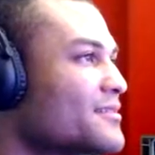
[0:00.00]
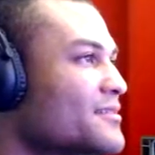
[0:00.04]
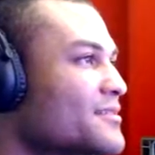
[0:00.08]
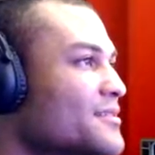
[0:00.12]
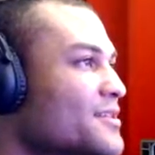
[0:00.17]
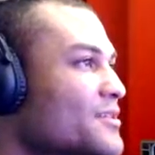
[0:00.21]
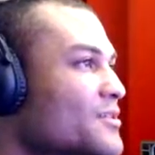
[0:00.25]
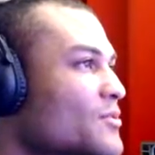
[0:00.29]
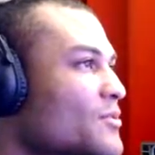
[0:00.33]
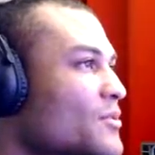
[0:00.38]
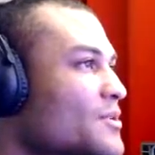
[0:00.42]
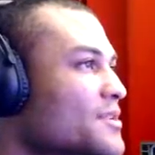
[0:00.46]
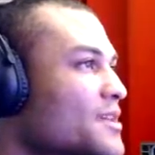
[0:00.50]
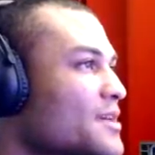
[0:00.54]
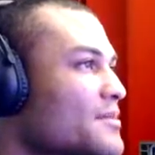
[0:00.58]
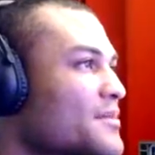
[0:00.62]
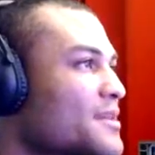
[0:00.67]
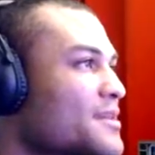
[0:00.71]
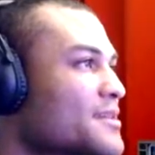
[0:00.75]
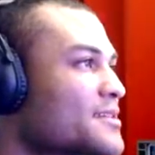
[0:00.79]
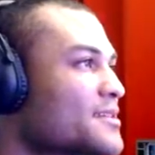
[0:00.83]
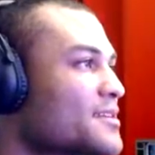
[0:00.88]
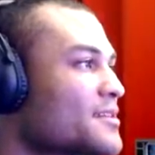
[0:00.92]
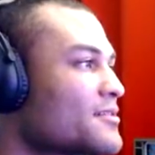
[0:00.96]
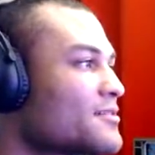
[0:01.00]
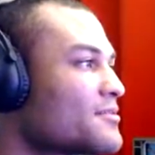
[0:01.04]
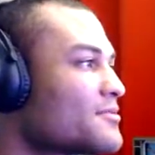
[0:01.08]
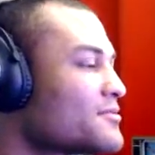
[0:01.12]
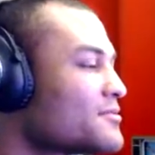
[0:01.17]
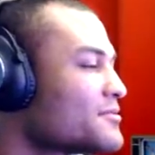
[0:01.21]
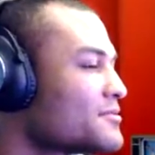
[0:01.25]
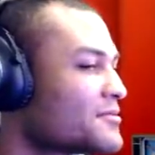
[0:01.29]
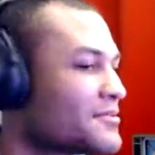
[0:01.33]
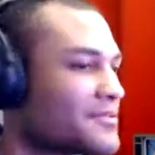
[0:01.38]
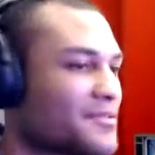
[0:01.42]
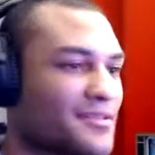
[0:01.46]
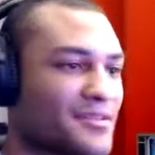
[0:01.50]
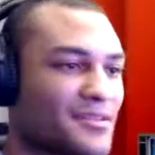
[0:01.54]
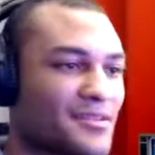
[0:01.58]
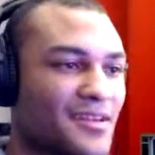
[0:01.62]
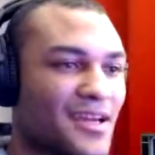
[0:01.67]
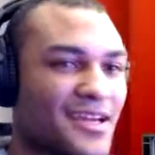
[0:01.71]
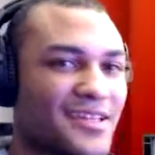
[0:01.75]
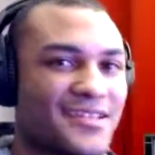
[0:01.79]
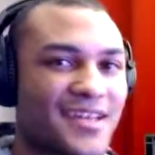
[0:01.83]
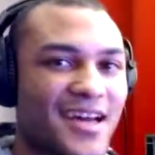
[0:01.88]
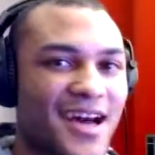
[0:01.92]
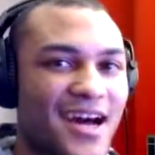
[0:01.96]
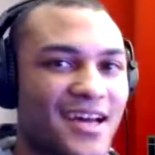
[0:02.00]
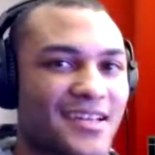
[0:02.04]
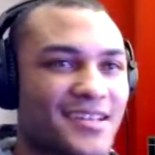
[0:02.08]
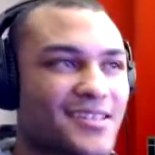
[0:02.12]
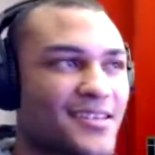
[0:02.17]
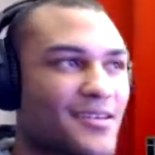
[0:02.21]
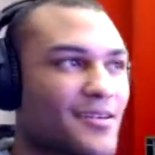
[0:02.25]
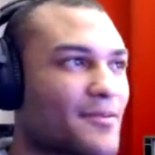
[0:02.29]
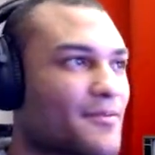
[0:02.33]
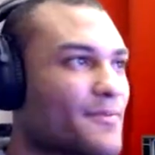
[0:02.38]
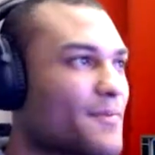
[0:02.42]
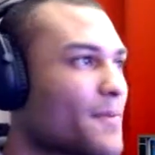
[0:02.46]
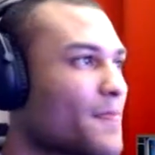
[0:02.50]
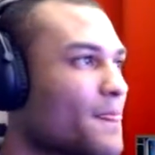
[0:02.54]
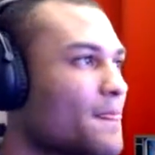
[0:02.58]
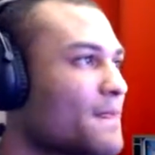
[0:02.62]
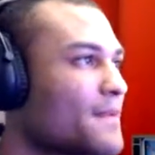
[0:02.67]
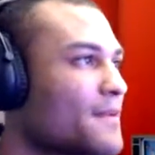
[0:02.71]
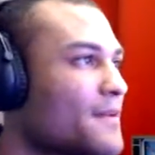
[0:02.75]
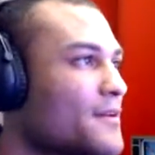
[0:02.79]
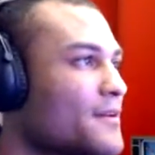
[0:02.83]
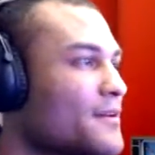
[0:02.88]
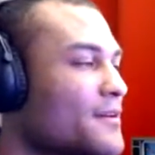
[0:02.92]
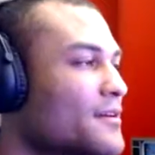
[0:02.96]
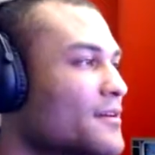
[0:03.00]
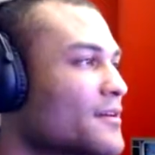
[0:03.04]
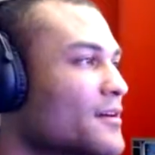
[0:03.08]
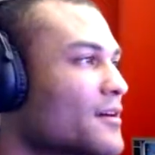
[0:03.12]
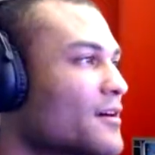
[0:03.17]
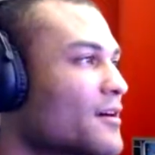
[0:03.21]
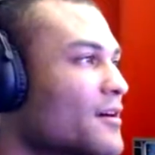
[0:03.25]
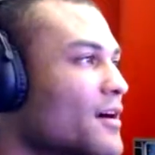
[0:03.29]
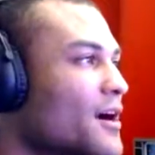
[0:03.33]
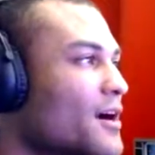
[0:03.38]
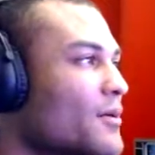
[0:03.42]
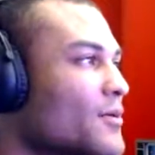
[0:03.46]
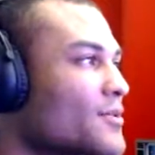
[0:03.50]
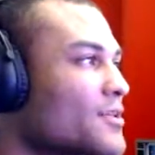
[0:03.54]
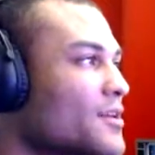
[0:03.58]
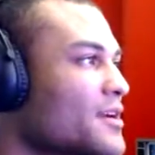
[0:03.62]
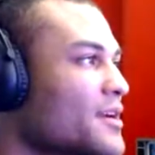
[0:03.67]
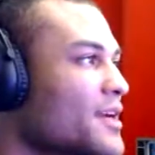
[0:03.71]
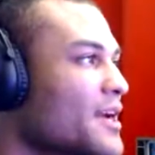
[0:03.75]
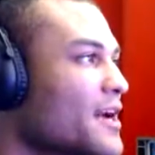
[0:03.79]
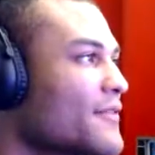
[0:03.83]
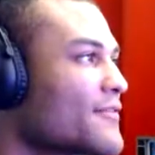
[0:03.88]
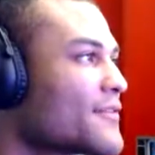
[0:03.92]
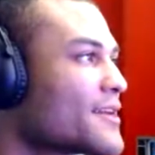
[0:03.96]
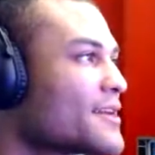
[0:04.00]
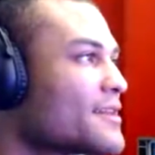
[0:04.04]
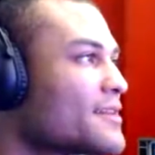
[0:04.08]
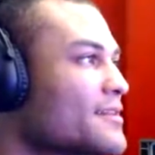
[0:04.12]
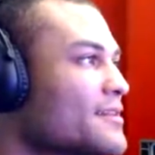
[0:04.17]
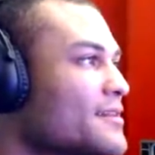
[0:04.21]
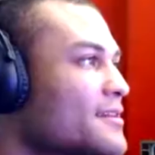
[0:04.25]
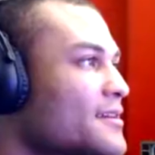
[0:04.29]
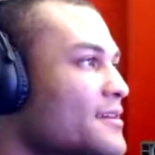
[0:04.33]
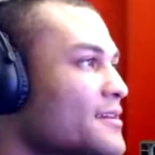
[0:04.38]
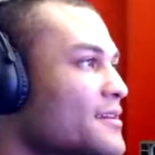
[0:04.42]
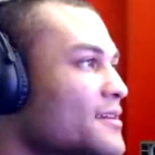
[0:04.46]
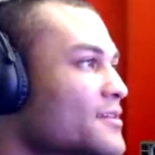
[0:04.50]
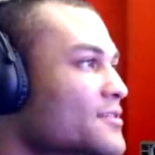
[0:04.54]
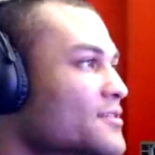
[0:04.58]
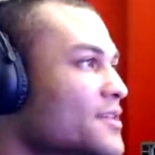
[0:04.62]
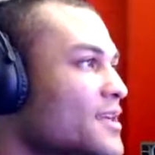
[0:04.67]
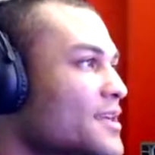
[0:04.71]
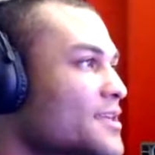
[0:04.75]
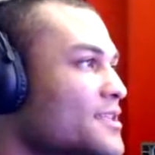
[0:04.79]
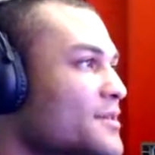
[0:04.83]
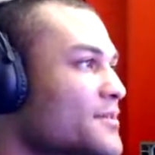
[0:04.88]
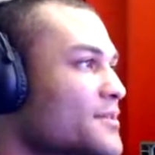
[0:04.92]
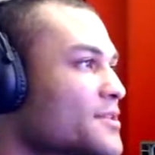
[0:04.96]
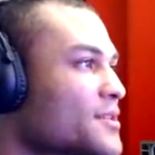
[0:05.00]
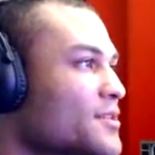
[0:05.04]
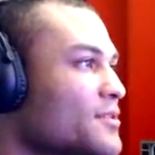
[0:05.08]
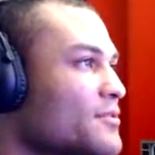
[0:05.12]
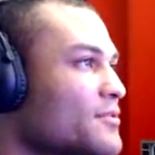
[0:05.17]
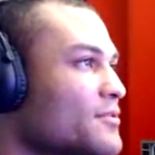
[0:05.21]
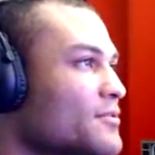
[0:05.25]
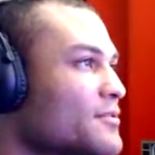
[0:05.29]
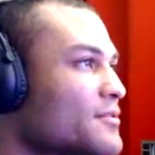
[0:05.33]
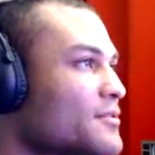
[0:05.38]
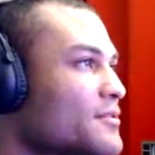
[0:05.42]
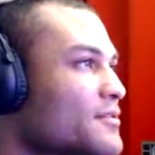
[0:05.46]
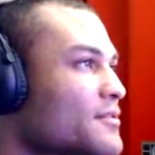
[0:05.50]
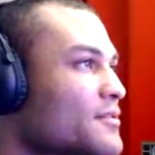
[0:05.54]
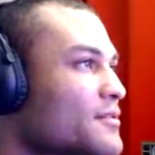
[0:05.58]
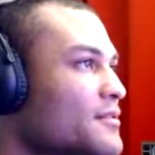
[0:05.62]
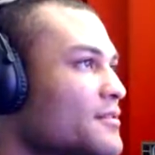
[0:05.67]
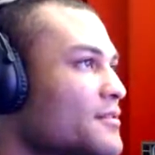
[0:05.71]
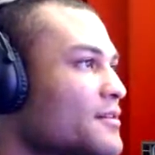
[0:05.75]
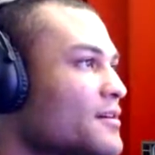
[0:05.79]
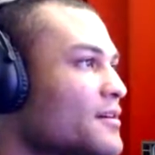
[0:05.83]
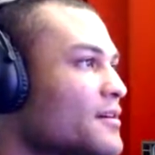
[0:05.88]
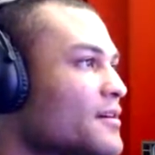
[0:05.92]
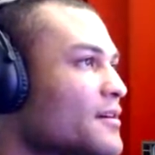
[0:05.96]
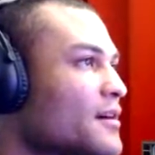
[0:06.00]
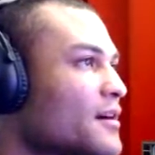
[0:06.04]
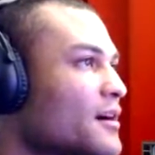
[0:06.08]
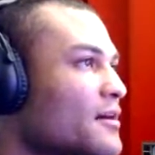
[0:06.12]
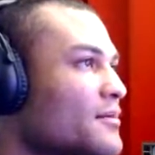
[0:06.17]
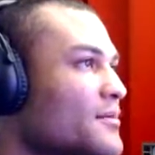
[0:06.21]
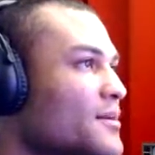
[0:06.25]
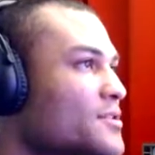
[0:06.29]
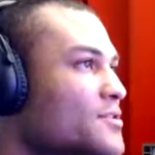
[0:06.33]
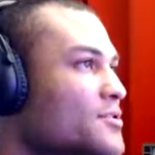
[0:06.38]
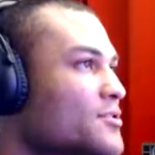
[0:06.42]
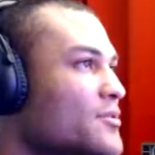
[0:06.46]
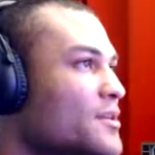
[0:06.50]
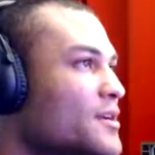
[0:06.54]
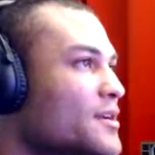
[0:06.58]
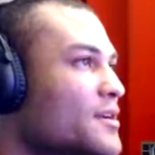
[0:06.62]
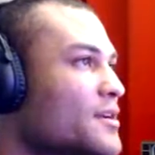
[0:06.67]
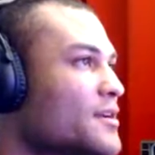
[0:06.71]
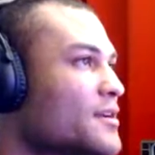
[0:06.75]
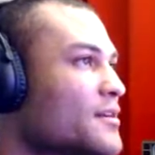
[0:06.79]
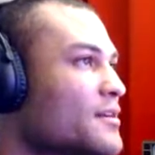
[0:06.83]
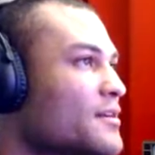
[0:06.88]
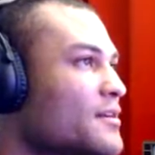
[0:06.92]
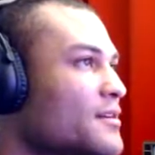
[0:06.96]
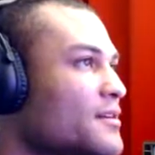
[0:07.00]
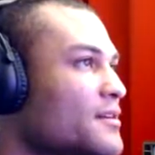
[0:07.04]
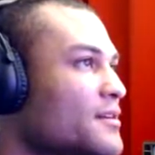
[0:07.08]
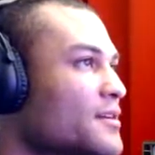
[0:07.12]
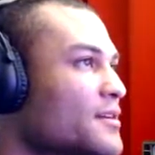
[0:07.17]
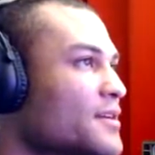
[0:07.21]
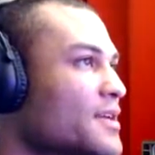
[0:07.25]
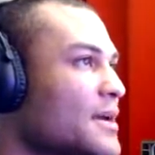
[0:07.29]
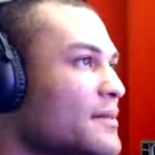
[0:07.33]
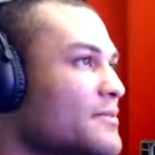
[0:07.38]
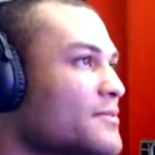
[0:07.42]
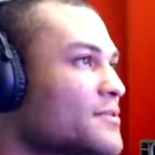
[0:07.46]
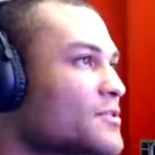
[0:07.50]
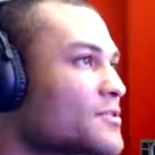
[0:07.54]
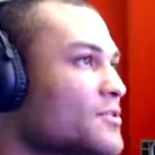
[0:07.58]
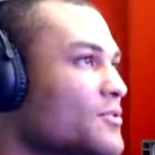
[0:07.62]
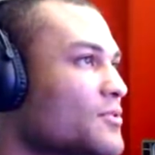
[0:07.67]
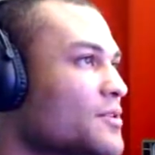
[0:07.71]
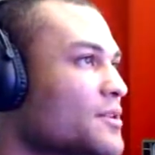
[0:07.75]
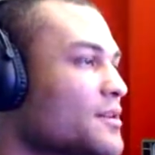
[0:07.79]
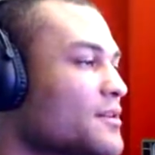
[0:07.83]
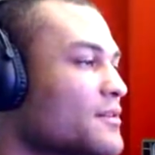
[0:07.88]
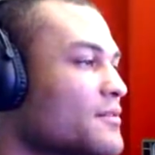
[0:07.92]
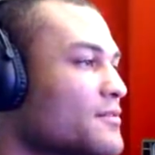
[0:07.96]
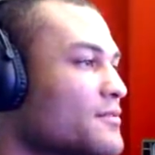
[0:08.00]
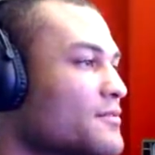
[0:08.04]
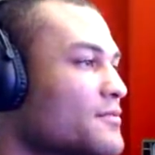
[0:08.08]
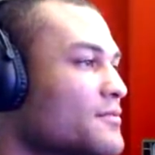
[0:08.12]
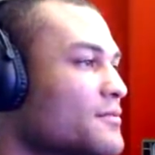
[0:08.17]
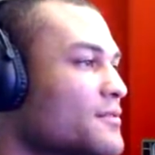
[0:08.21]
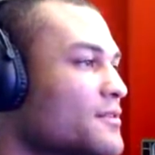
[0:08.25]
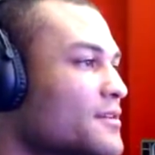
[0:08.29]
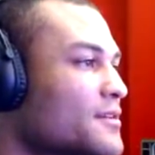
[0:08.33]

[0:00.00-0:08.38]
See the ones I miss here. That's awesome. Alright, well there you have it. So next episode, I'll be doing Captain Toad here.